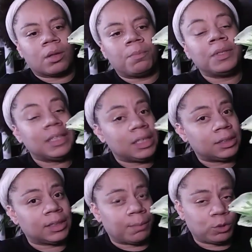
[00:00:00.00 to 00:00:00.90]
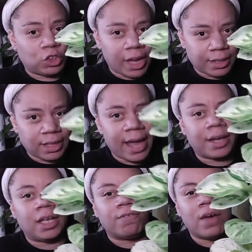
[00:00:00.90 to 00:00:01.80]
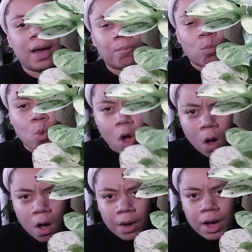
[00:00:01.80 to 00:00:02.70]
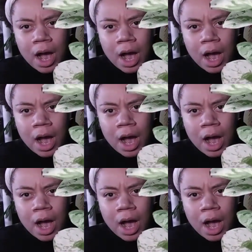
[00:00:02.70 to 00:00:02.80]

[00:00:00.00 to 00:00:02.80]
Please double check that if I'm wrong.